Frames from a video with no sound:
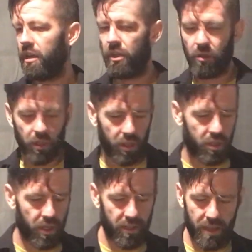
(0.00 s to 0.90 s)
you get the
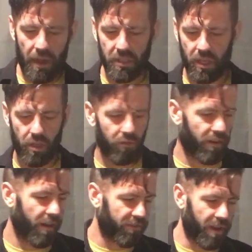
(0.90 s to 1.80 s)
transaction and you
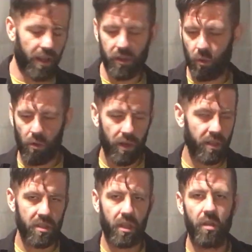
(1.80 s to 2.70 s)
verify like the
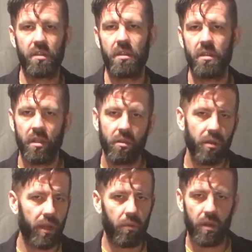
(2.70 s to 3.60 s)
ones closest to you,
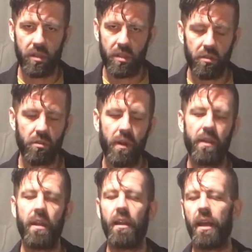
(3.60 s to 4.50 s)
like one or two,
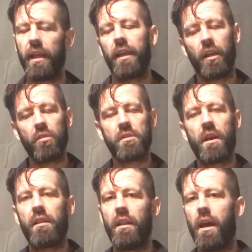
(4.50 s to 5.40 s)
and then like it goes
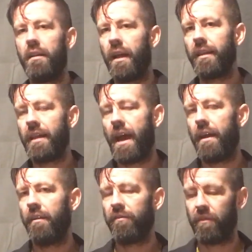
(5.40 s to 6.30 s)
down the line like
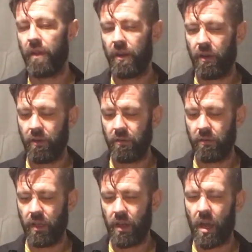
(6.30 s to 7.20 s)
that, and
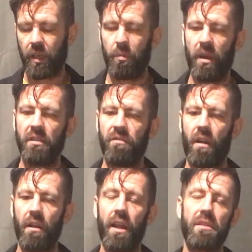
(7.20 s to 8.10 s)
it occupies
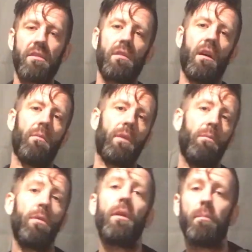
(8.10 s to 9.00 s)
far less
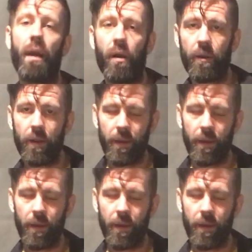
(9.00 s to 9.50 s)
computing power.